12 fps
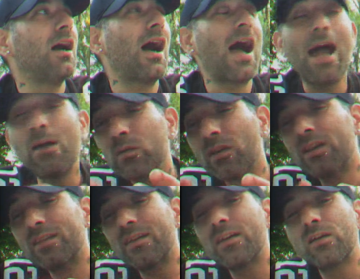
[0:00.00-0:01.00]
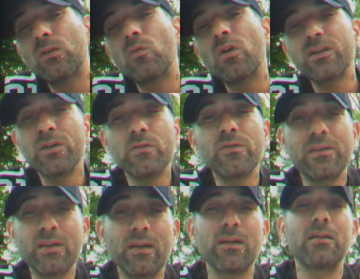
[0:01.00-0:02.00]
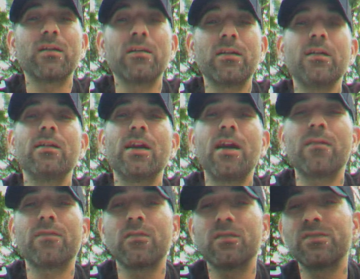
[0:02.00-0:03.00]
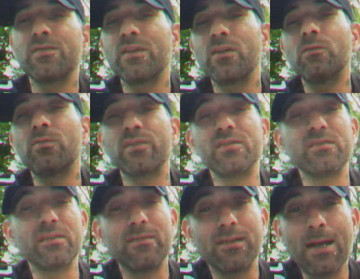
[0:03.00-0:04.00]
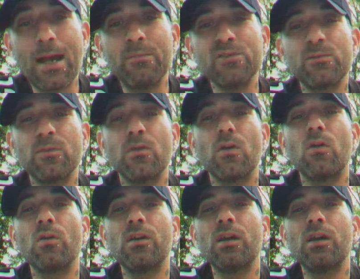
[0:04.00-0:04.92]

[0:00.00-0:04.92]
I would like to hear what you think. After this video, please leave the comments below